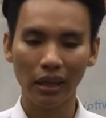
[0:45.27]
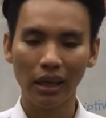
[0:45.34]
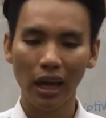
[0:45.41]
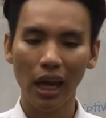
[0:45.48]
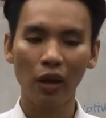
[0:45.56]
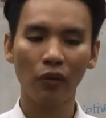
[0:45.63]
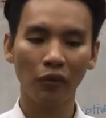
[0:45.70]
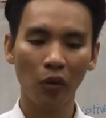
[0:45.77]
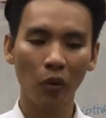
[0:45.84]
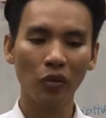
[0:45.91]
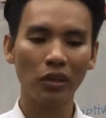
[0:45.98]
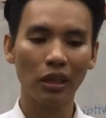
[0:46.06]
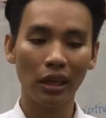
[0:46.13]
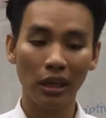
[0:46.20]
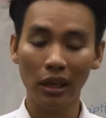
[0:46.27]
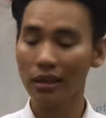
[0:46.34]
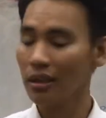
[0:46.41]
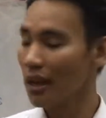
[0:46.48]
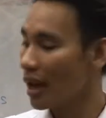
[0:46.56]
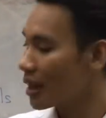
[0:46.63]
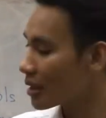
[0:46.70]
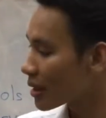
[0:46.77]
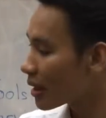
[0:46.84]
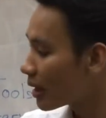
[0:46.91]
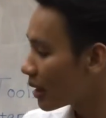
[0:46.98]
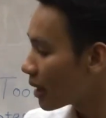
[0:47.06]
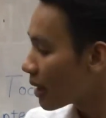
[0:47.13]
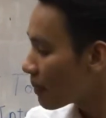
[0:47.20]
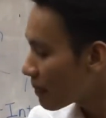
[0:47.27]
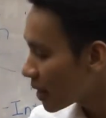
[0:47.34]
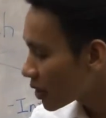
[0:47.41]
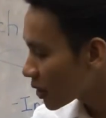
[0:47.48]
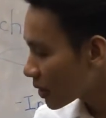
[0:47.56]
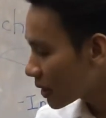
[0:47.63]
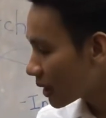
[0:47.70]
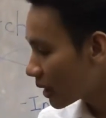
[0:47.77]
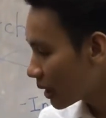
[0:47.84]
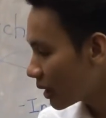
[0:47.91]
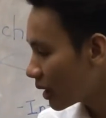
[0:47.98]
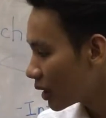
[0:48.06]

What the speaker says: And of course it is, as mentioned here,